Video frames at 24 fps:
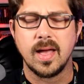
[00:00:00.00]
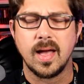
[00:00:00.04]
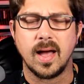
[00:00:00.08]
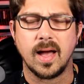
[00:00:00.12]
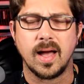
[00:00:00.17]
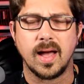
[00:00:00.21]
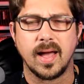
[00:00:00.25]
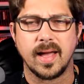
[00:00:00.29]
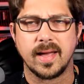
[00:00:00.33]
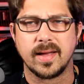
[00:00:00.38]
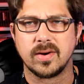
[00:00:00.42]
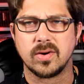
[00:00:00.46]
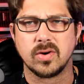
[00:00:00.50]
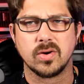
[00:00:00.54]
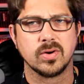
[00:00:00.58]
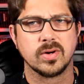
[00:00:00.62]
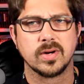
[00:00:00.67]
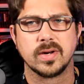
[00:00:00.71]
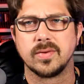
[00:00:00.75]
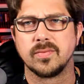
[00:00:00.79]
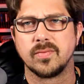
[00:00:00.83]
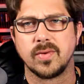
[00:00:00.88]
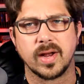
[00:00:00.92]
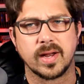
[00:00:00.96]
I had
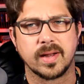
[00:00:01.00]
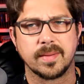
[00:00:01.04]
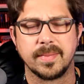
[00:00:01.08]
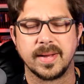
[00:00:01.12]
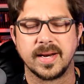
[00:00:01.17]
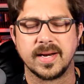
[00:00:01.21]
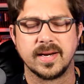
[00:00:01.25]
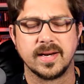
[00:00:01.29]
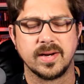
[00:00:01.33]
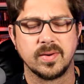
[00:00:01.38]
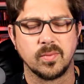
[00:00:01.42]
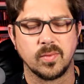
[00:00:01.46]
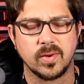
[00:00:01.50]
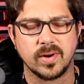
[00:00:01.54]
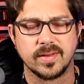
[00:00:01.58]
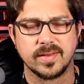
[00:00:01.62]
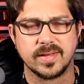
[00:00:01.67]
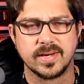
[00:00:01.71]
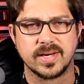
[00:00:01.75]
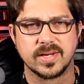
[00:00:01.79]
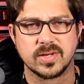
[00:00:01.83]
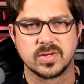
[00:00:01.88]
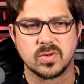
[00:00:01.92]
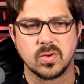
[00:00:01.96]
heard it recommended in one
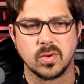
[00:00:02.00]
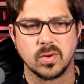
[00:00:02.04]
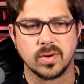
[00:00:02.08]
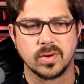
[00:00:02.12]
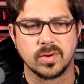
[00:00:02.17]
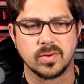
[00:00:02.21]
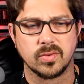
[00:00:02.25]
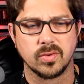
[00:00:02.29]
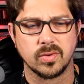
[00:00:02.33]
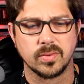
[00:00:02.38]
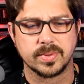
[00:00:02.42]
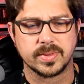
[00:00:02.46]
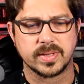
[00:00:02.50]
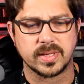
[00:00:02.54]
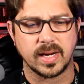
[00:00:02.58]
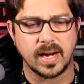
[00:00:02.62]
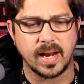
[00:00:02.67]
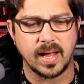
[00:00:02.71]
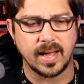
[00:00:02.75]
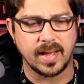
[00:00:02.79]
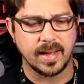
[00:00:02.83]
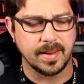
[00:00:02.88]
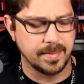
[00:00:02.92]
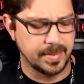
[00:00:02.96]
of the Discord groups that
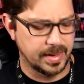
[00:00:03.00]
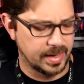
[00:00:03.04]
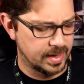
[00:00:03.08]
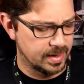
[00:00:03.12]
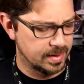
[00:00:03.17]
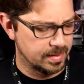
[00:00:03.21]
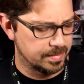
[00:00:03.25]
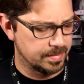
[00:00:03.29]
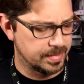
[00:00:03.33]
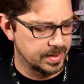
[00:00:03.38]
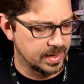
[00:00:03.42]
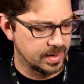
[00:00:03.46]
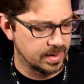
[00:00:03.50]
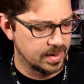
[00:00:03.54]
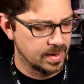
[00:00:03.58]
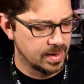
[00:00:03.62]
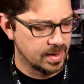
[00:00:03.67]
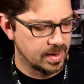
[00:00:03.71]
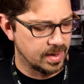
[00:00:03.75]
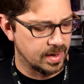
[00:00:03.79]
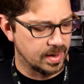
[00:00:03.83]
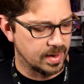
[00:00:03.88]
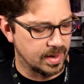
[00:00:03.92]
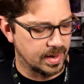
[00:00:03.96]
I am in, but
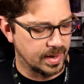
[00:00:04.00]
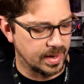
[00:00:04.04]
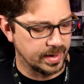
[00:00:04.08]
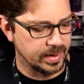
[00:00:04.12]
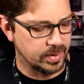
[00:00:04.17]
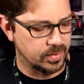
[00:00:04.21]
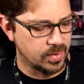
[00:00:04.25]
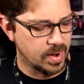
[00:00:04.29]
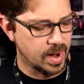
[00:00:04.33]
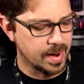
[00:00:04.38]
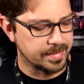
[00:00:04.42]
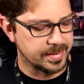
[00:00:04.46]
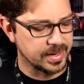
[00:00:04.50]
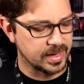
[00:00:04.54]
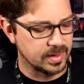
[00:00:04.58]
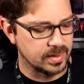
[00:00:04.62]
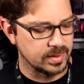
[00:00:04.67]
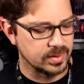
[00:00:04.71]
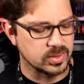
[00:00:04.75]
I grabbed it.